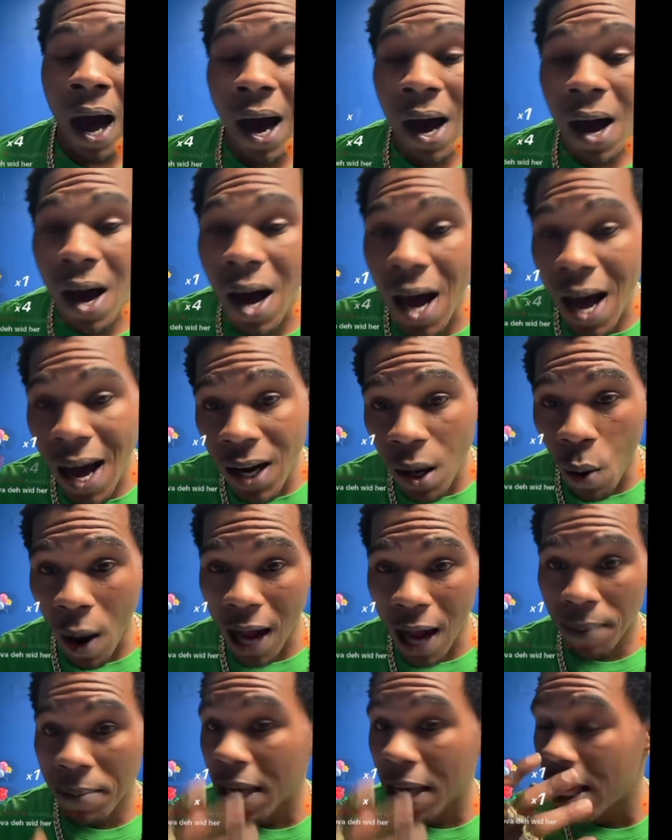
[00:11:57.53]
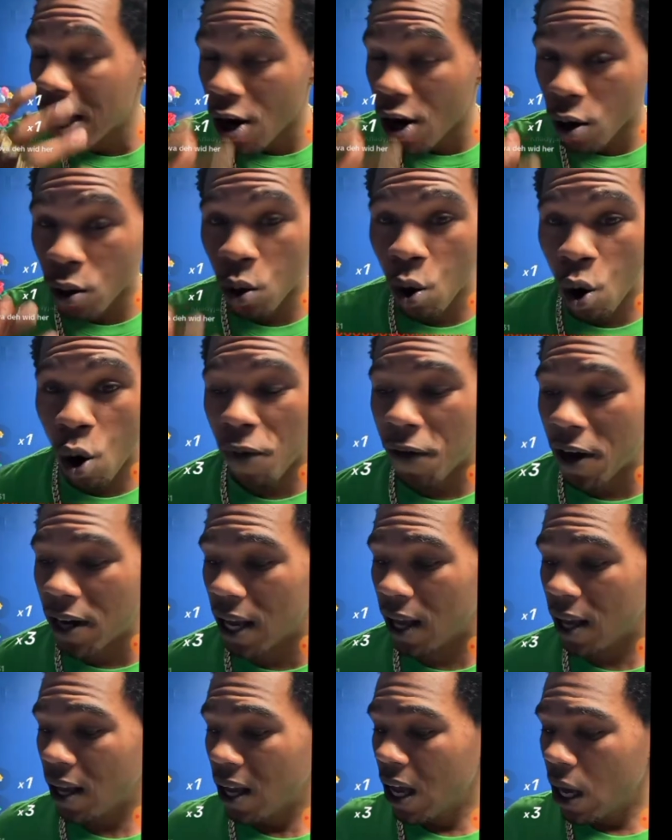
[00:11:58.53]
And all the while, me hearing
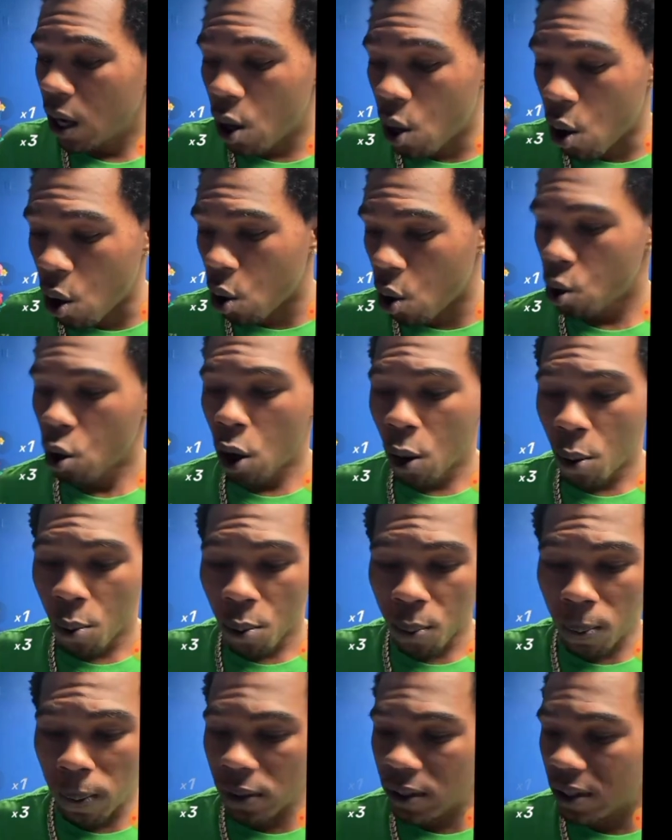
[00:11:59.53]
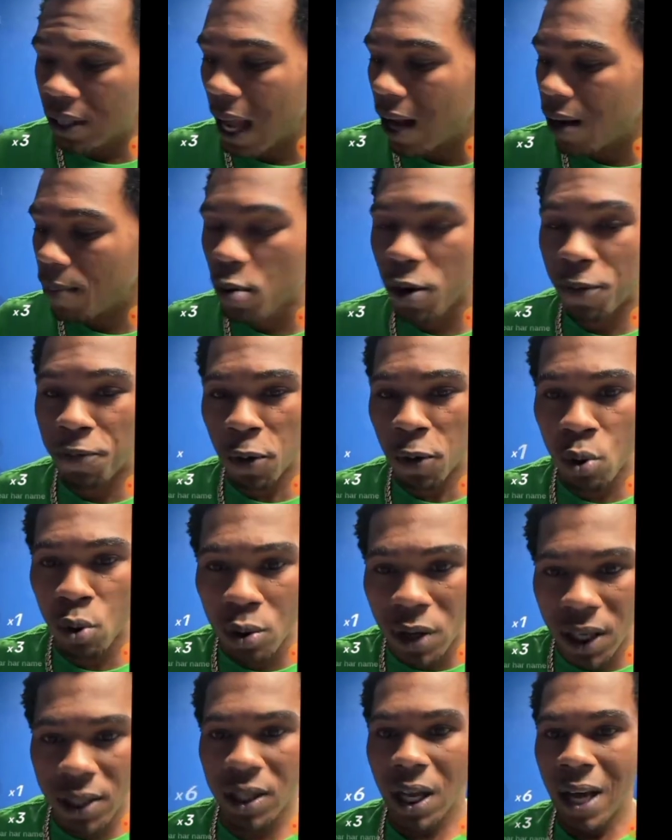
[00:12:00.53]
over there, oh, tell Brit to
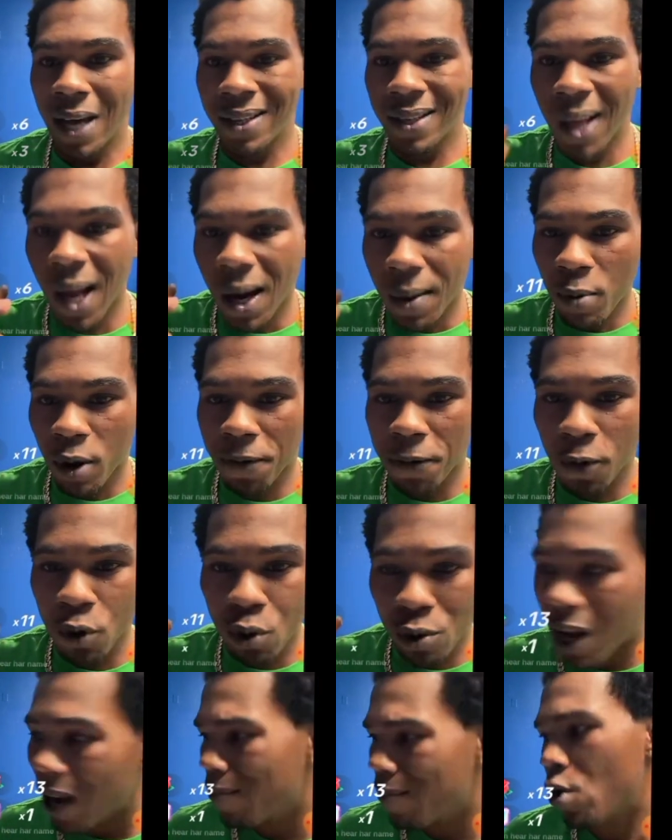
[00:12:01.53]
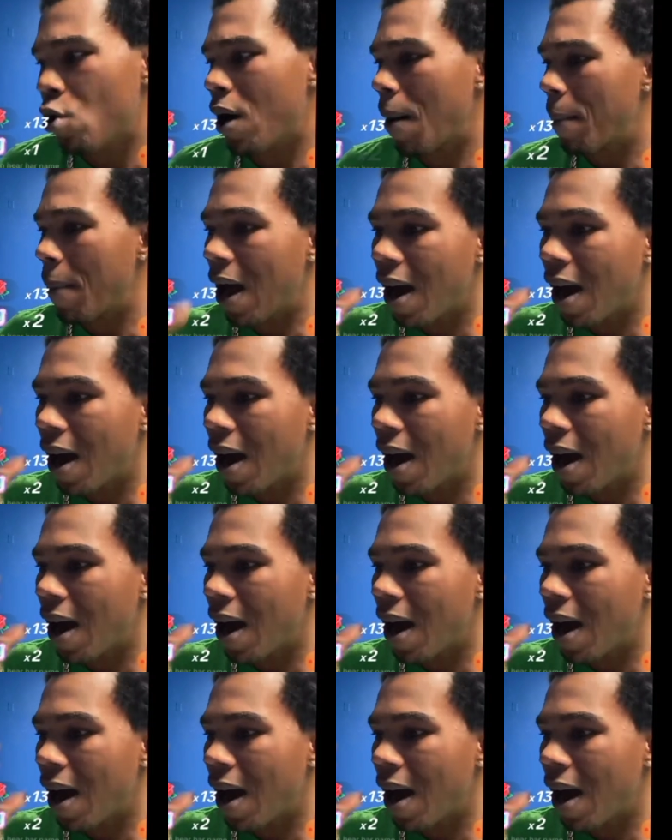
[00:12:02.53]
do this, tell Brit to do that, bro.